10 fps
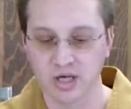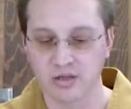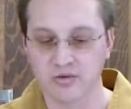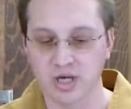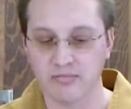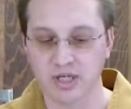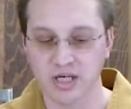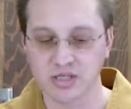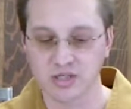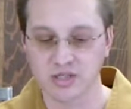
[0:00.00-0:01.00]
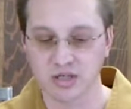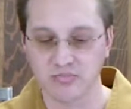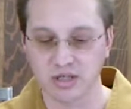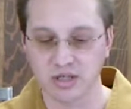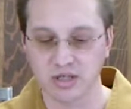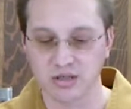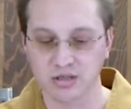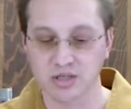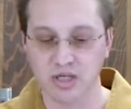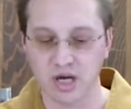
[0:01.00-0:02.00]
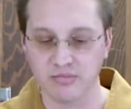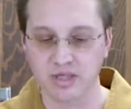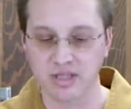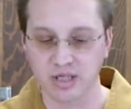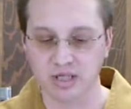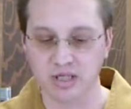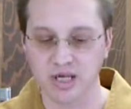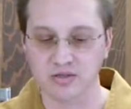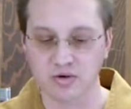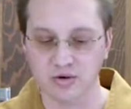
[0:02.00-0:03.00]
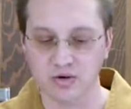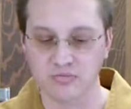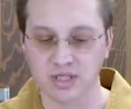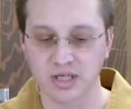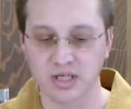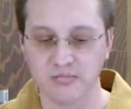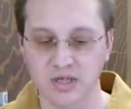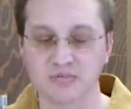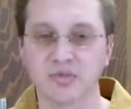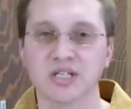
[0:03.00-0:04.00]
those obligations should not be intended as harms, and they must be